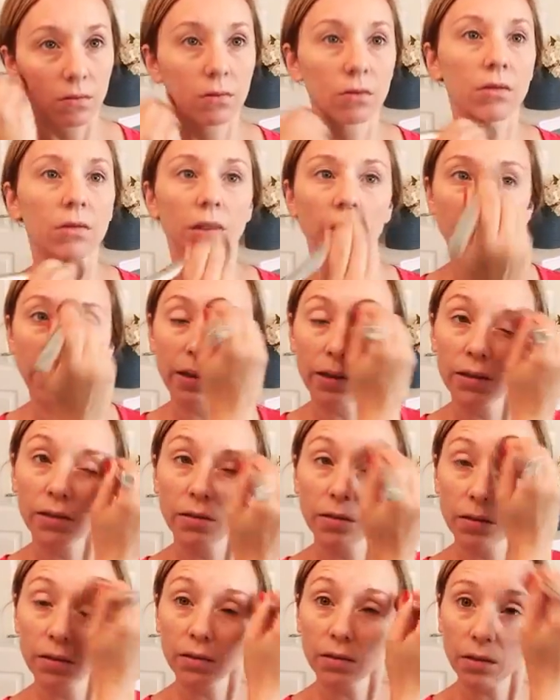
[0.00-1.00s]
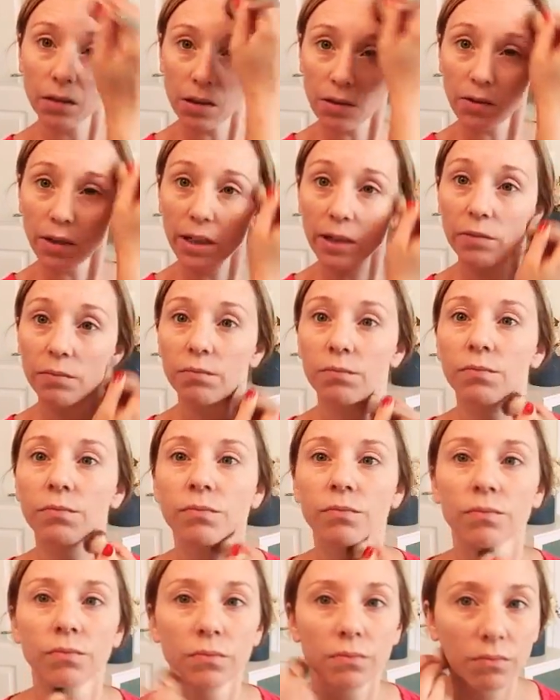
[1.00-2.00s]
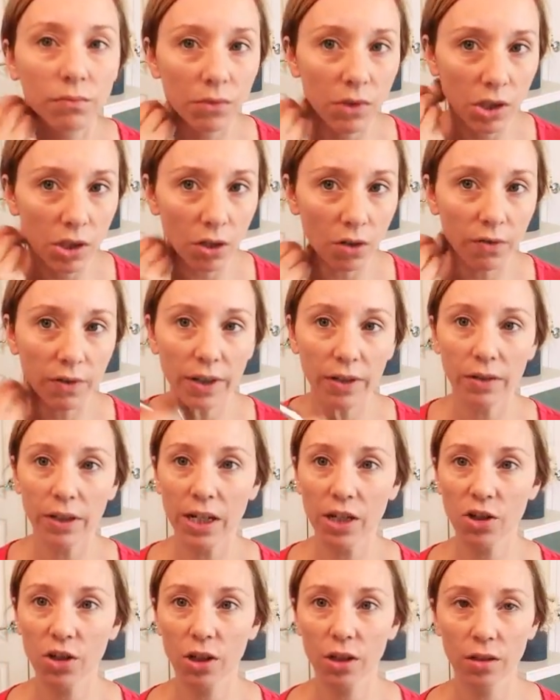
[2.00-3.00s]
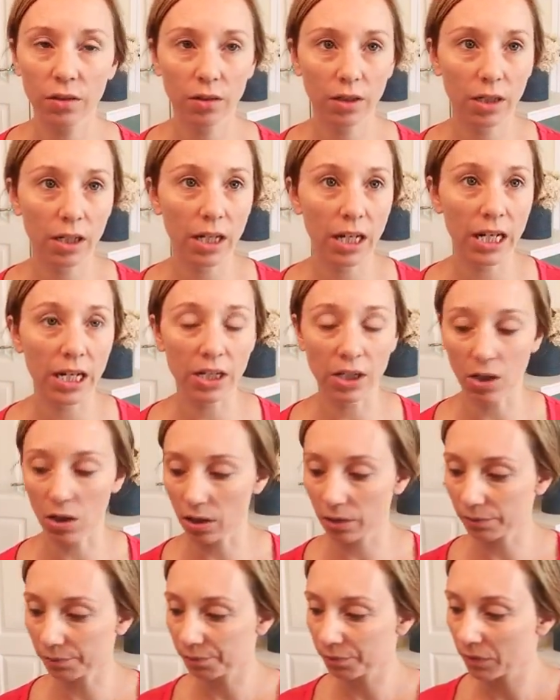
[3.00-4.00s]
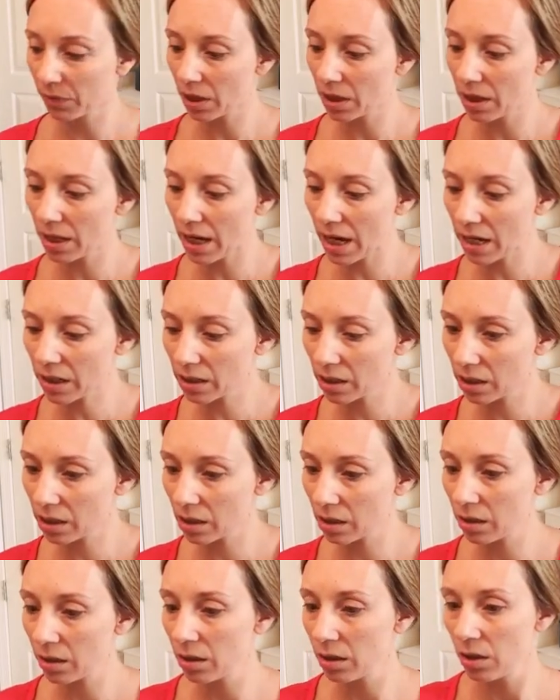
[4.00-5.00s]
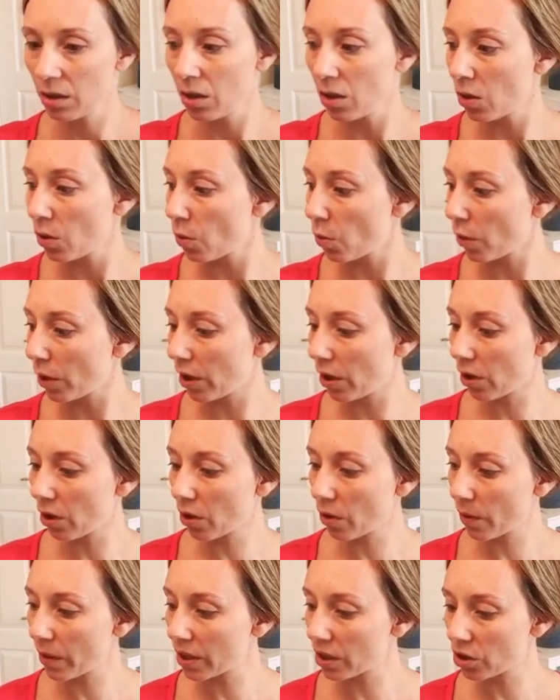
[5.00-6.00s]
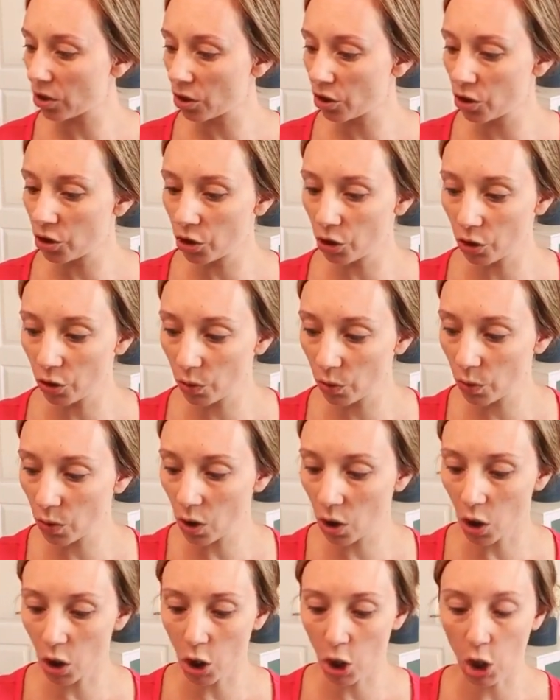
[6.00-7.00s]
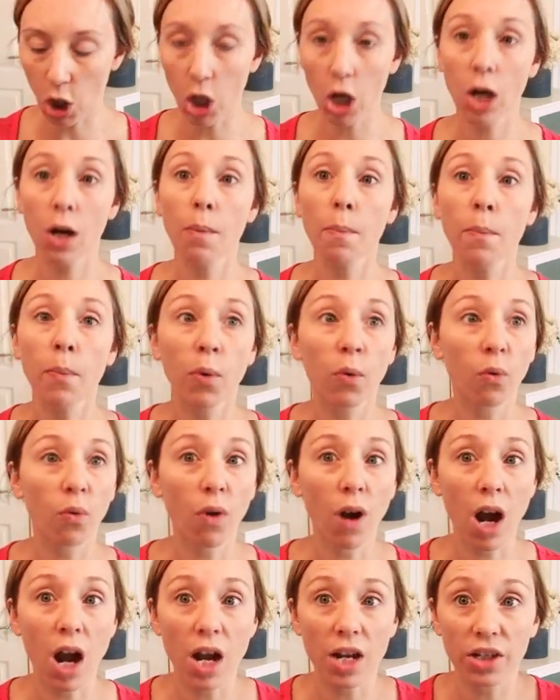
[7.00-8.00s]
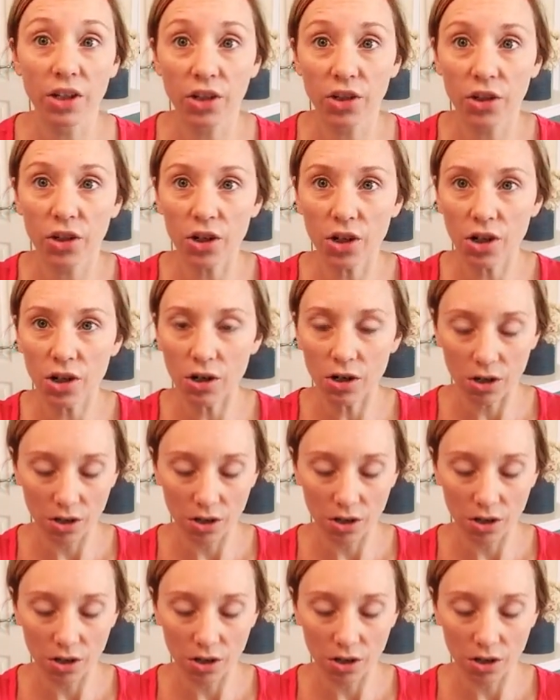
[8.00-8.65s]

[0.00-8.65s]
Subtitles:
Okay, all right, so foundation is on. Next, we are going to do our bronzer.